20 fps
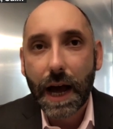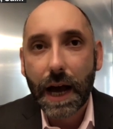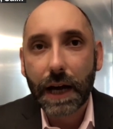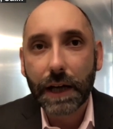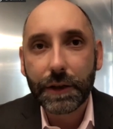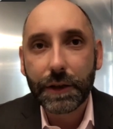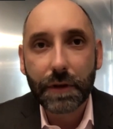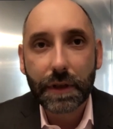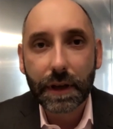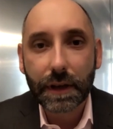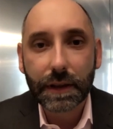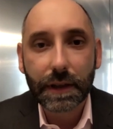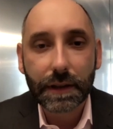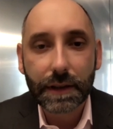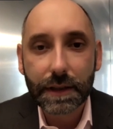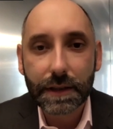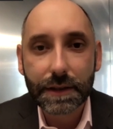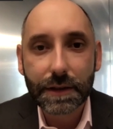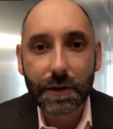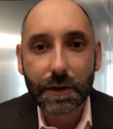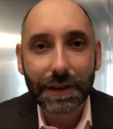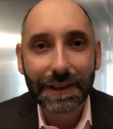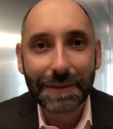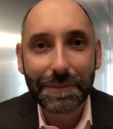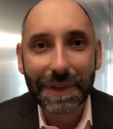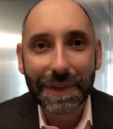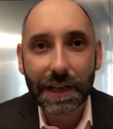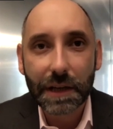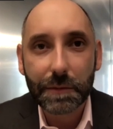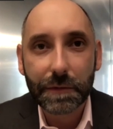I do think that it's going to
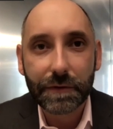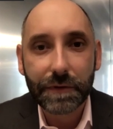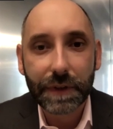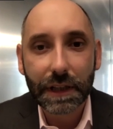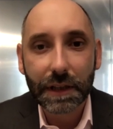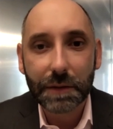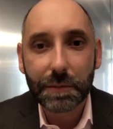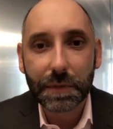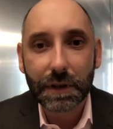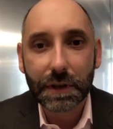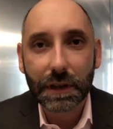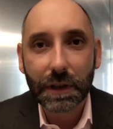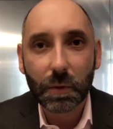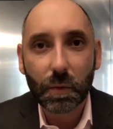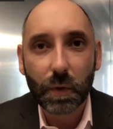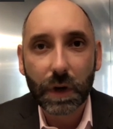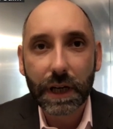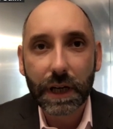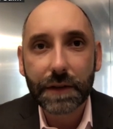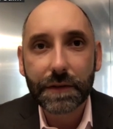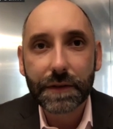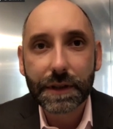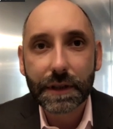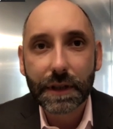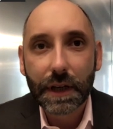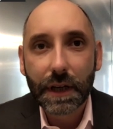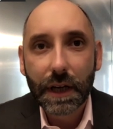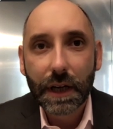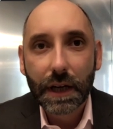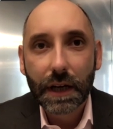become available in waves,
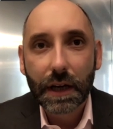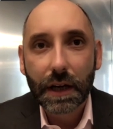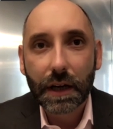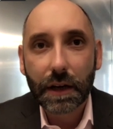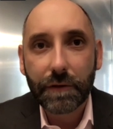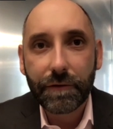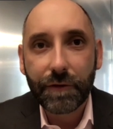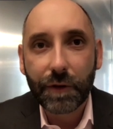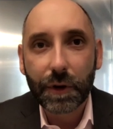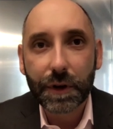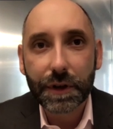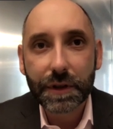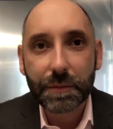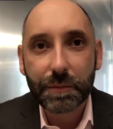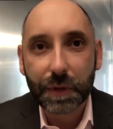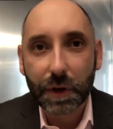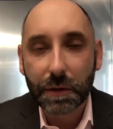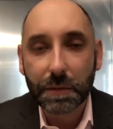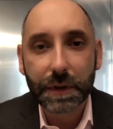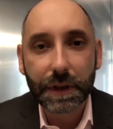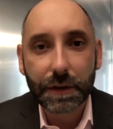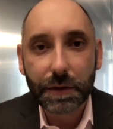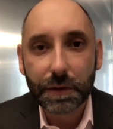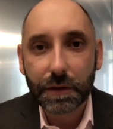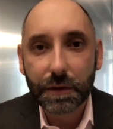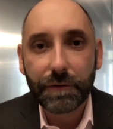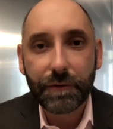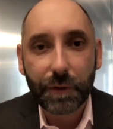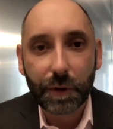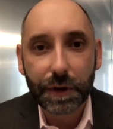first probably
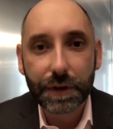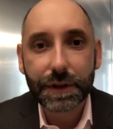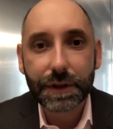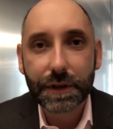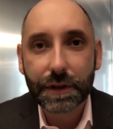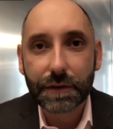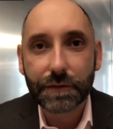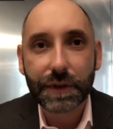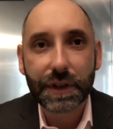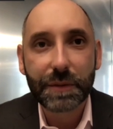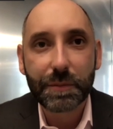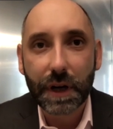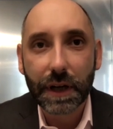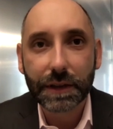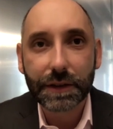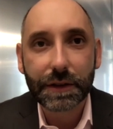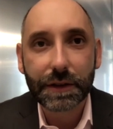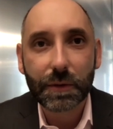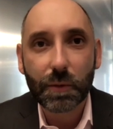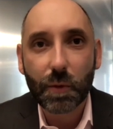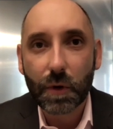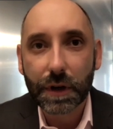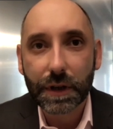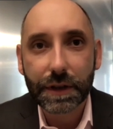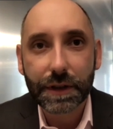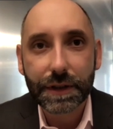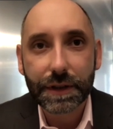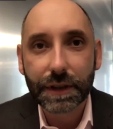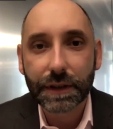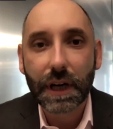to first responder
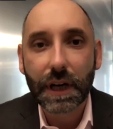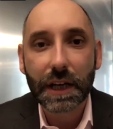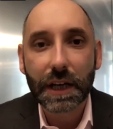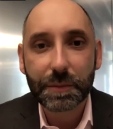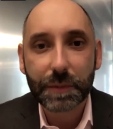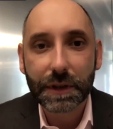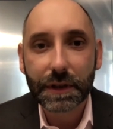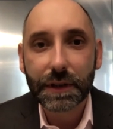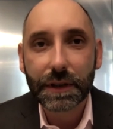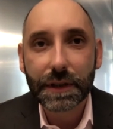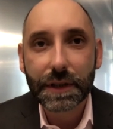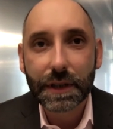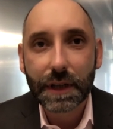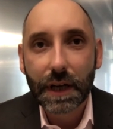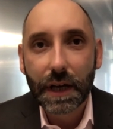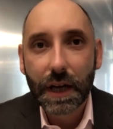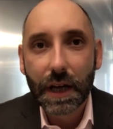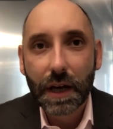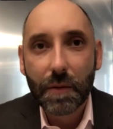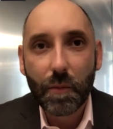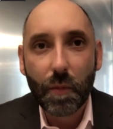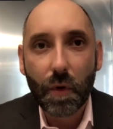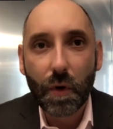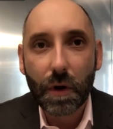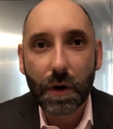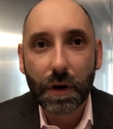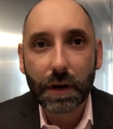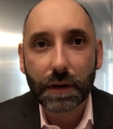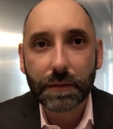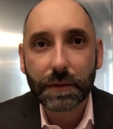workers in hospitals, more